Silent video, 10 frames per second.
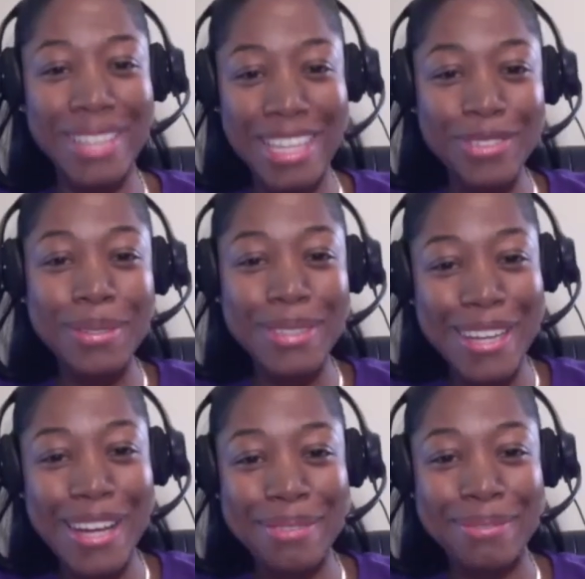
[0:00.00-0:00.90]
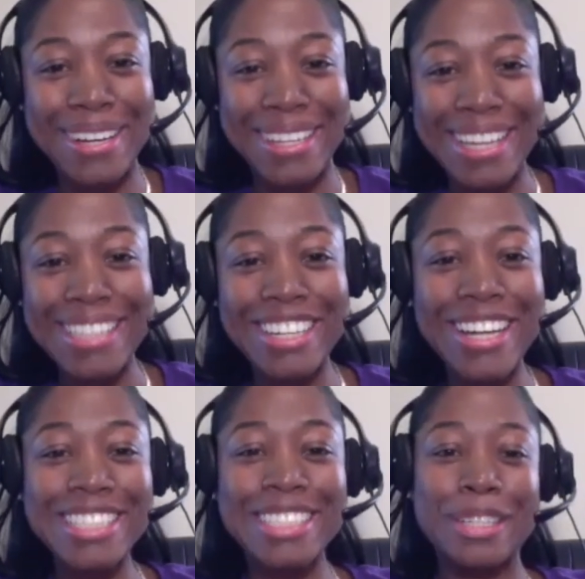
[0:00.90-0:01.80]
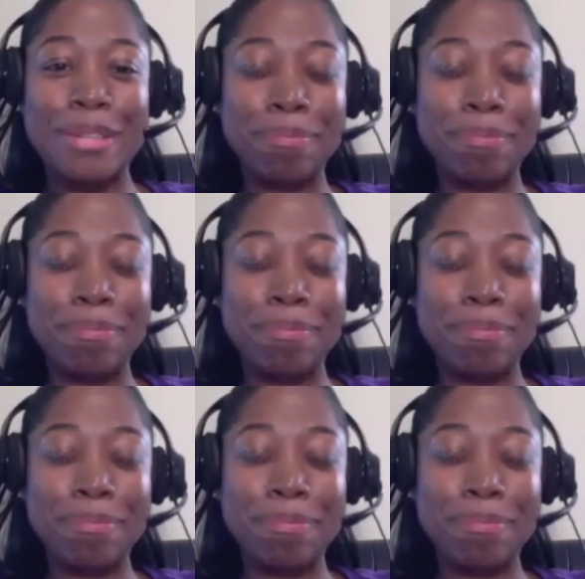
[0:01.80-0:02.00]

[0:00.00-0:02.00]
That's what I'm talking about. That's awesome.